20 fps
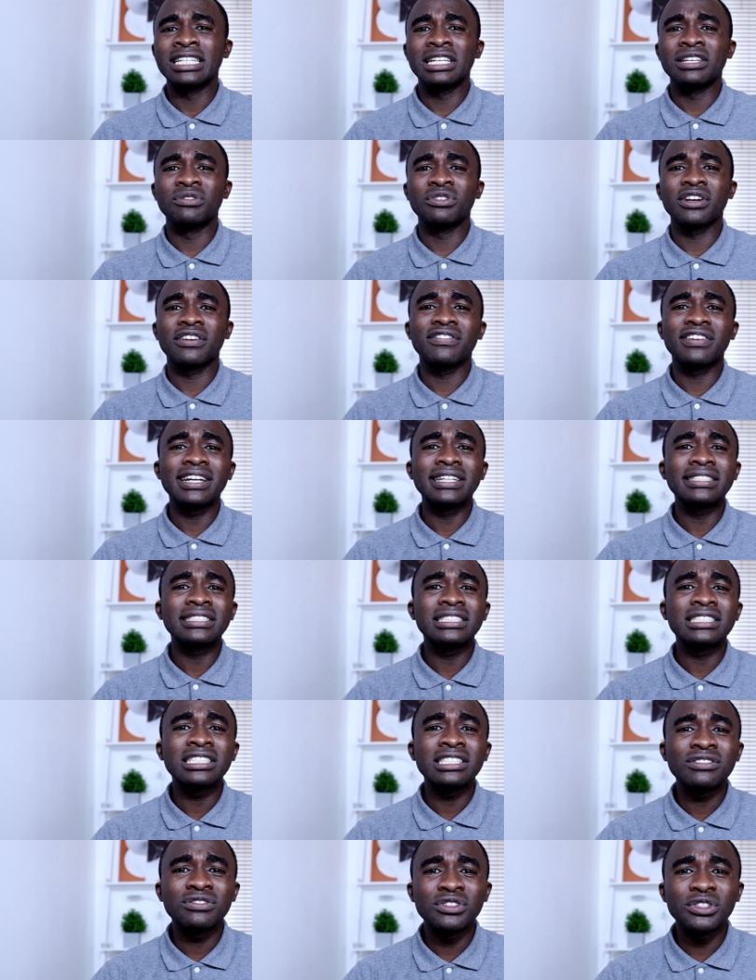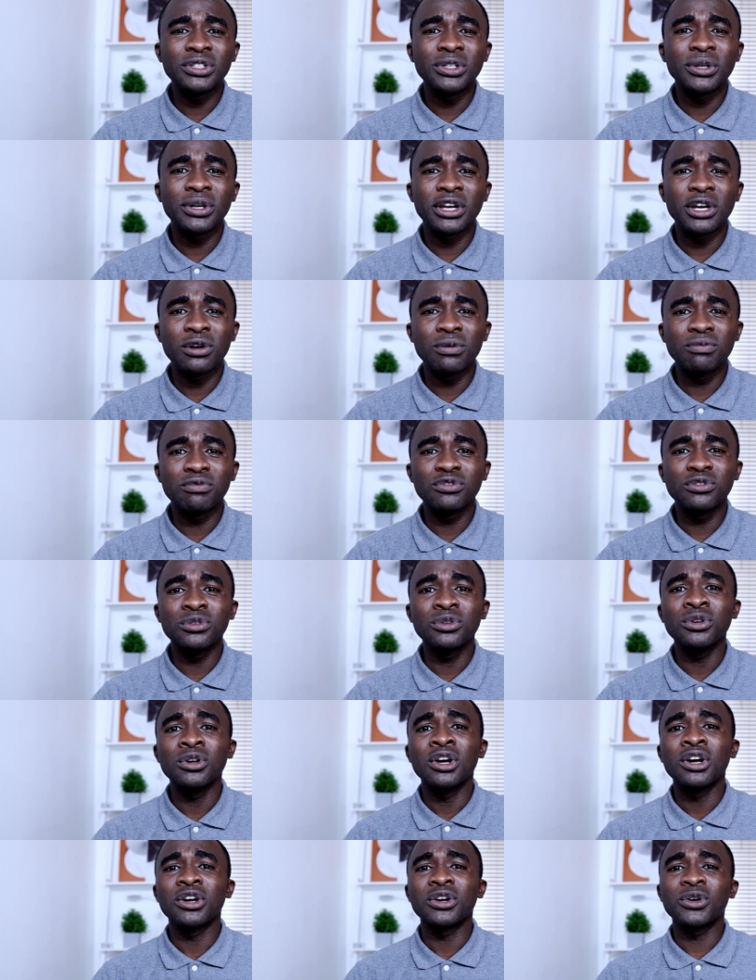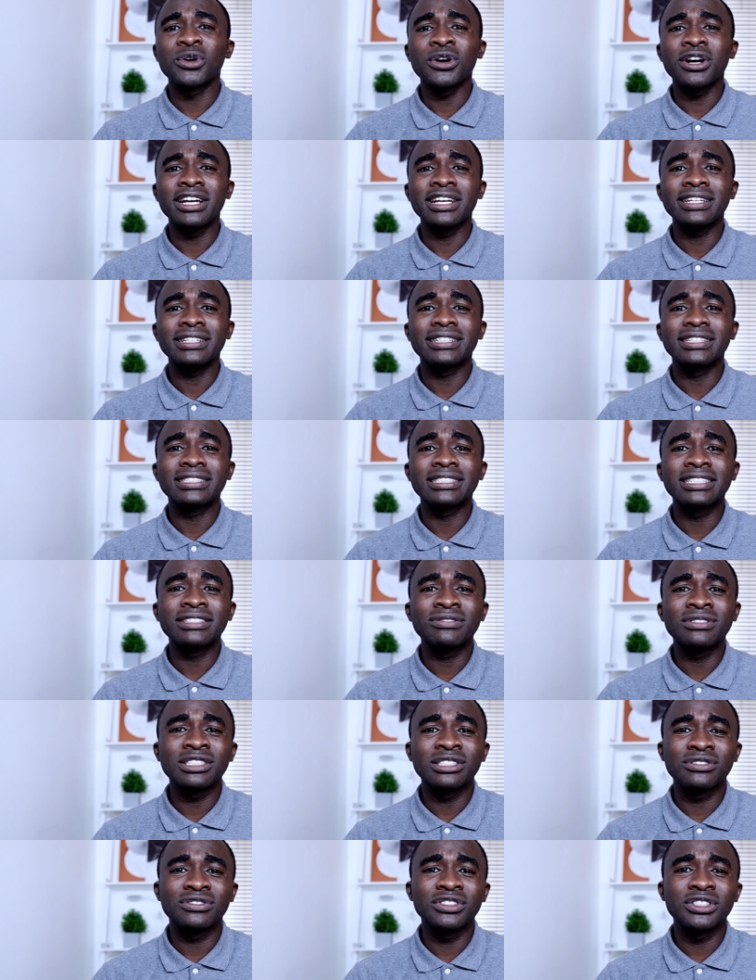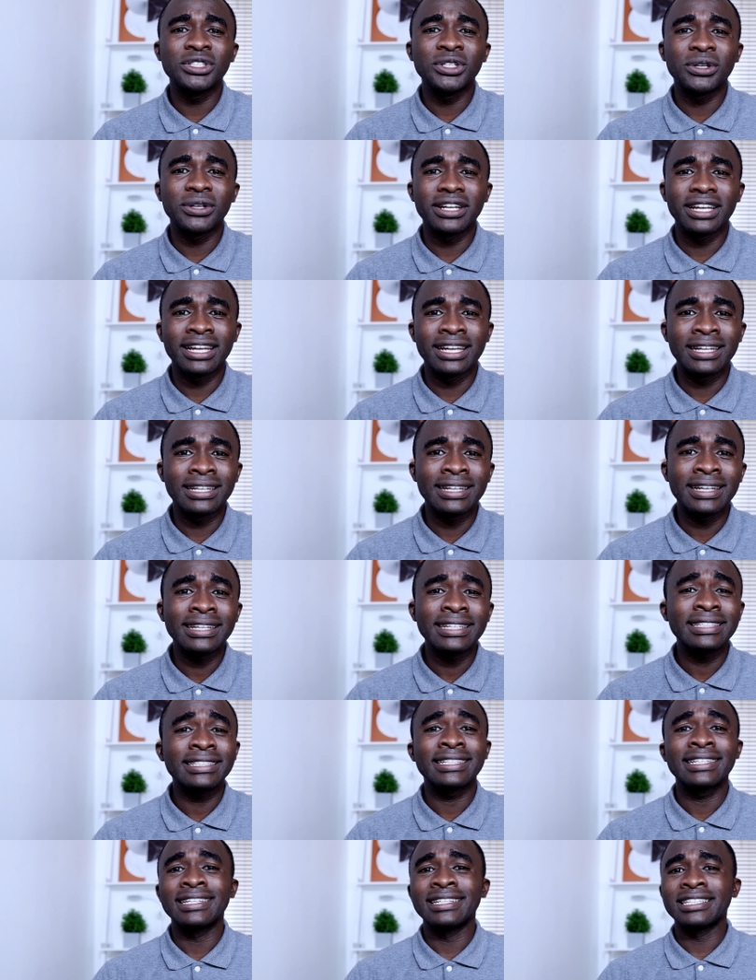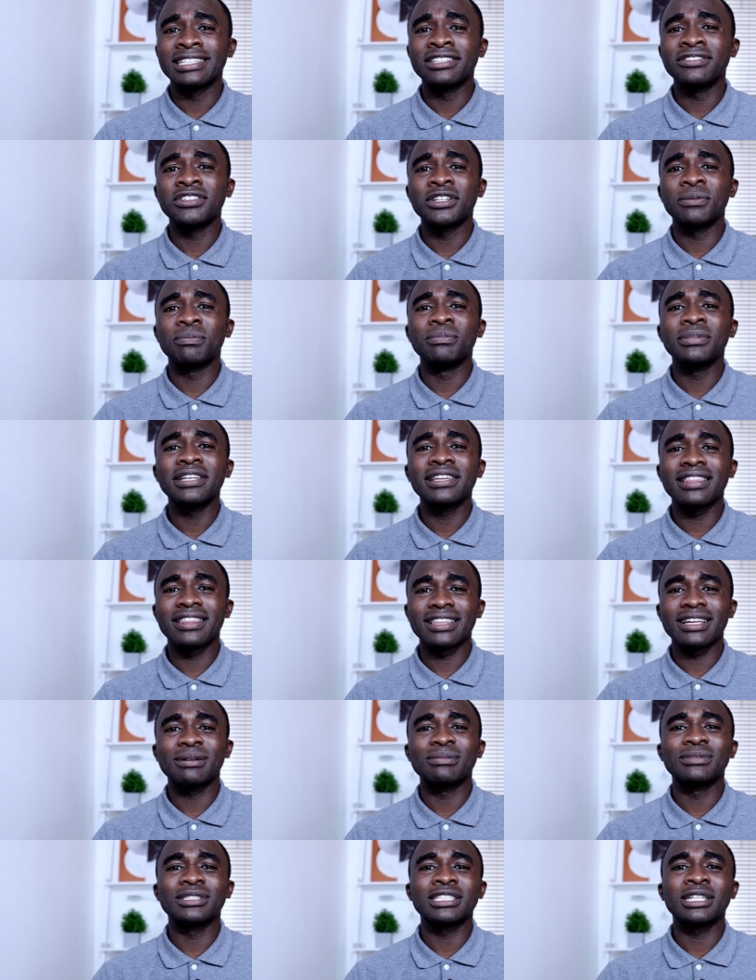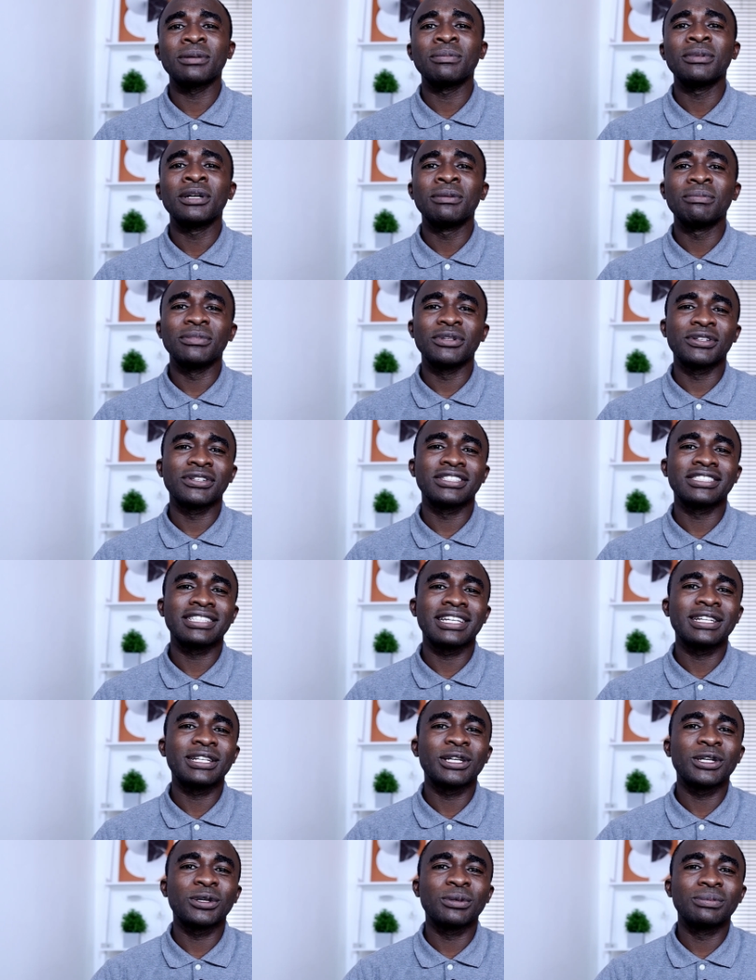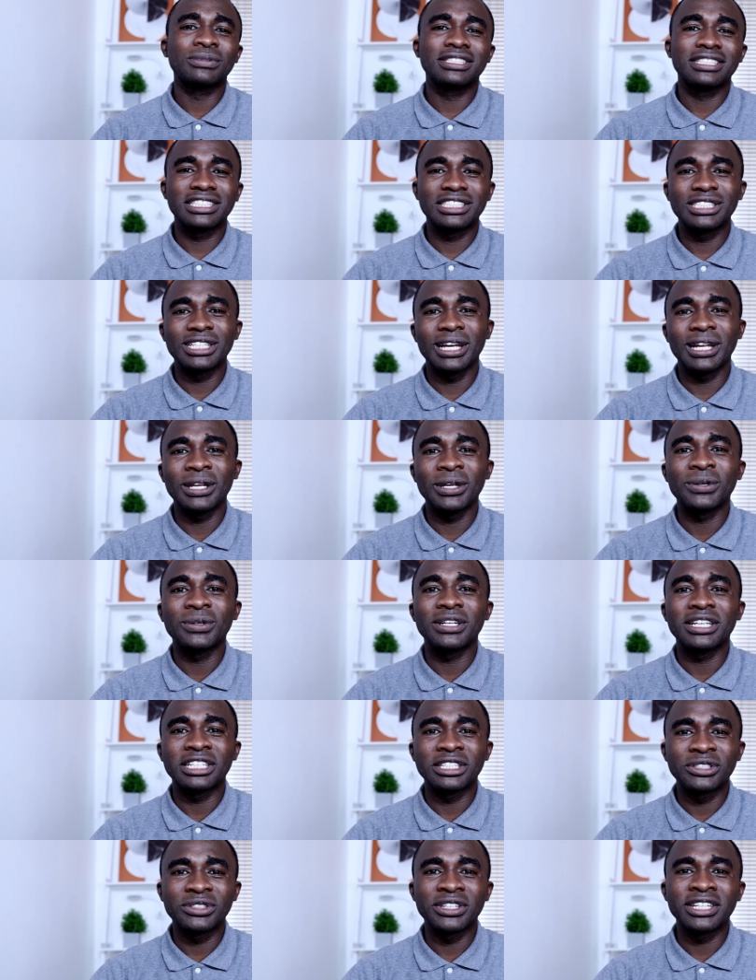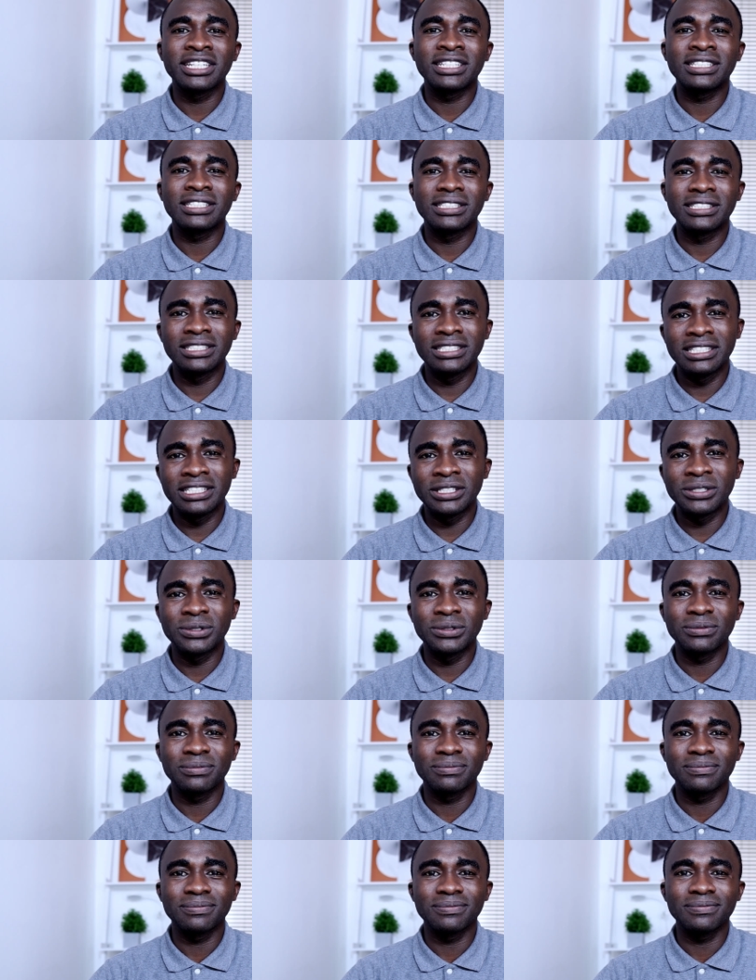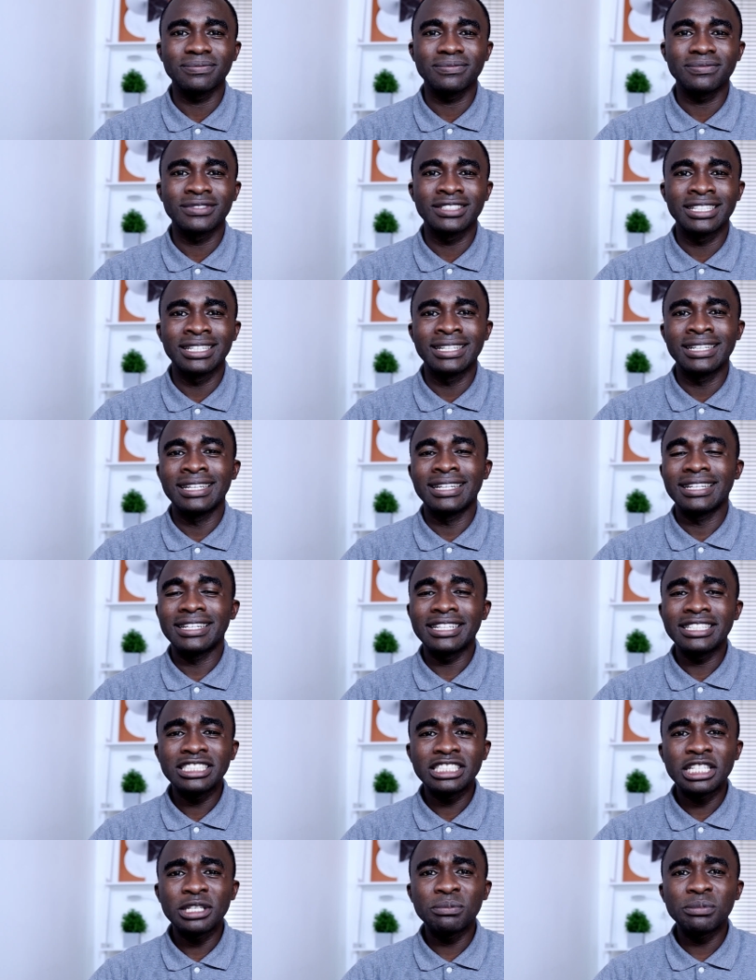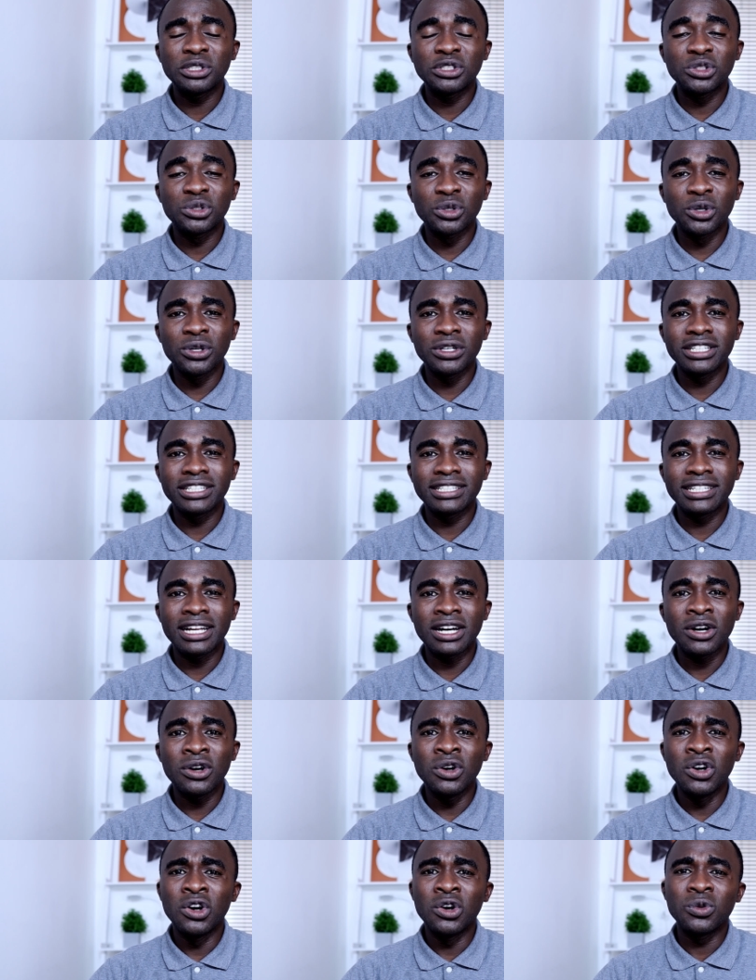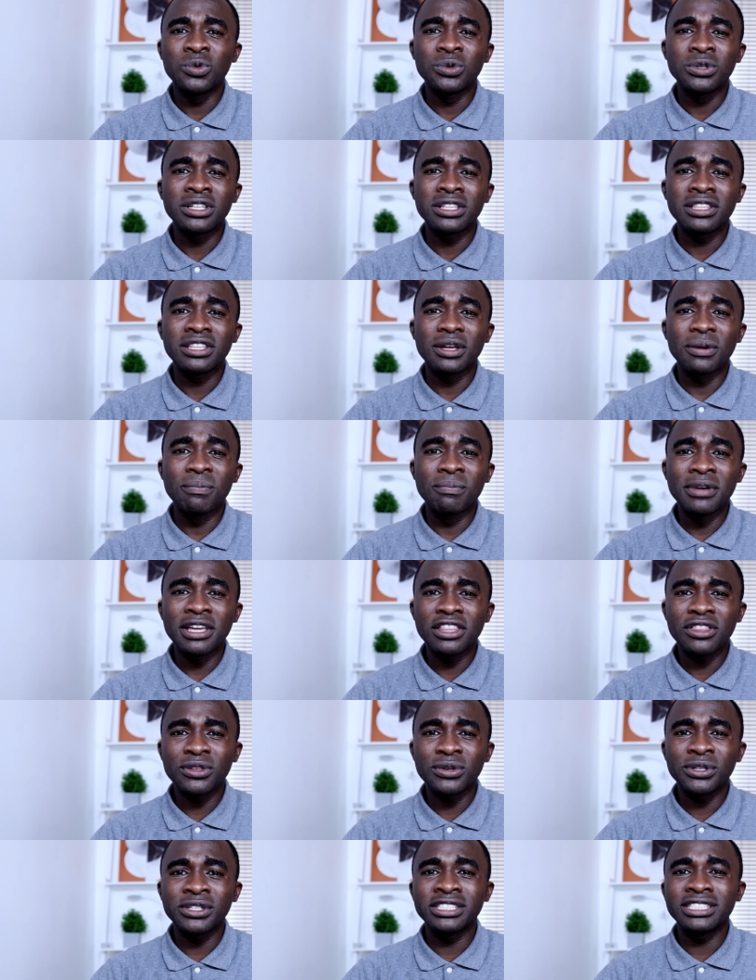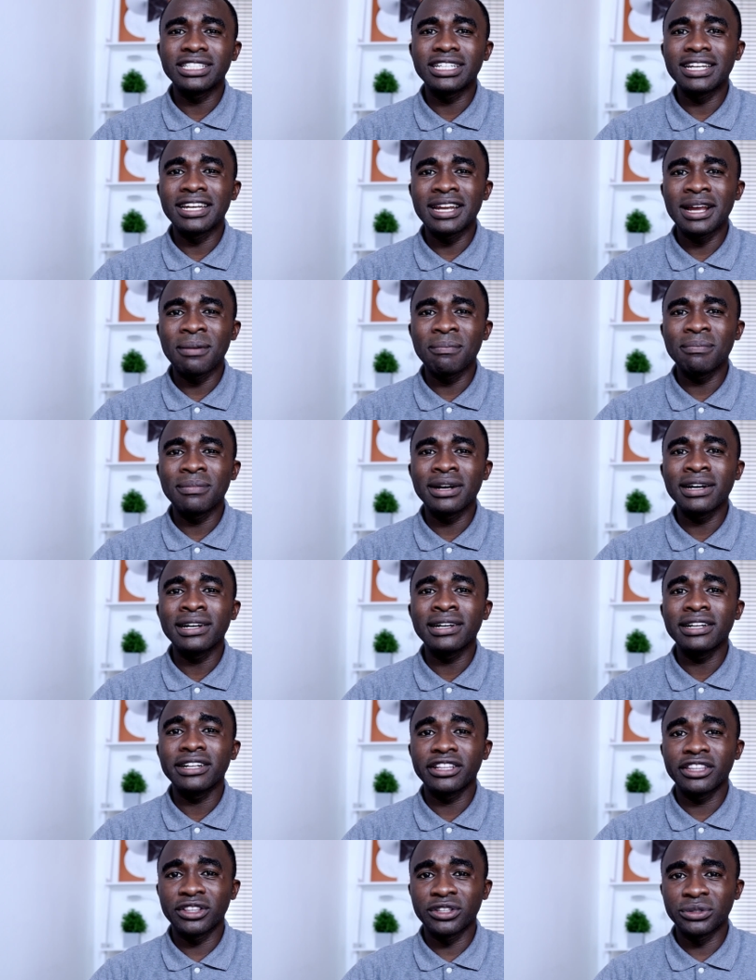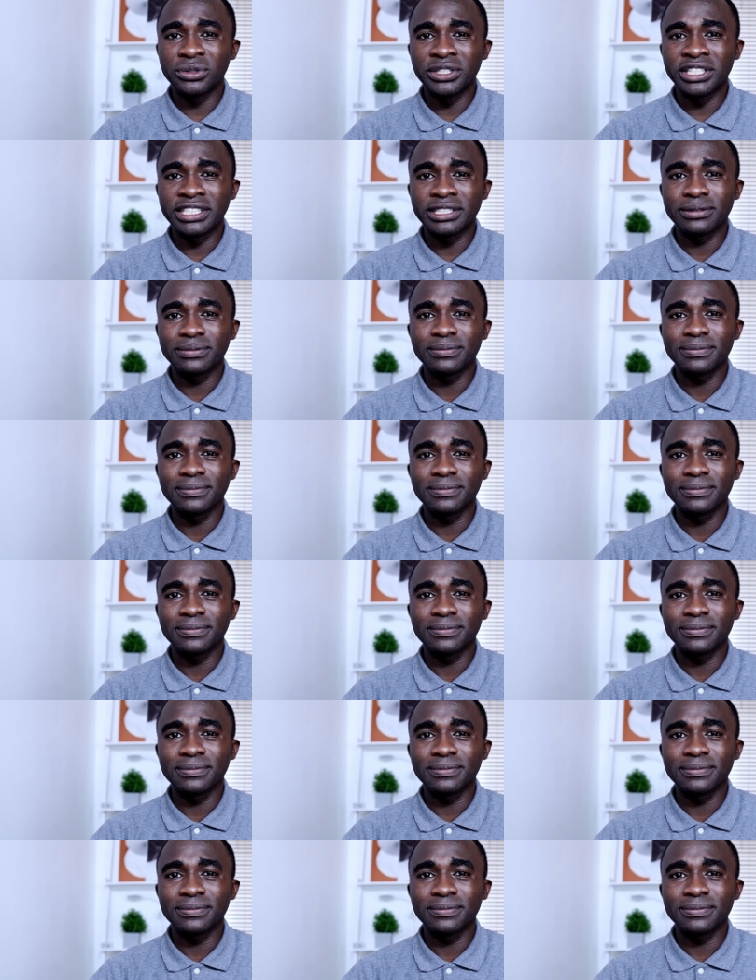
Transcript: If you're finding this video helpful, go ahead and give this video a like, give it a big thumbs up, because that helps the channel a great deal. Let's keep it rolling now with method number 3.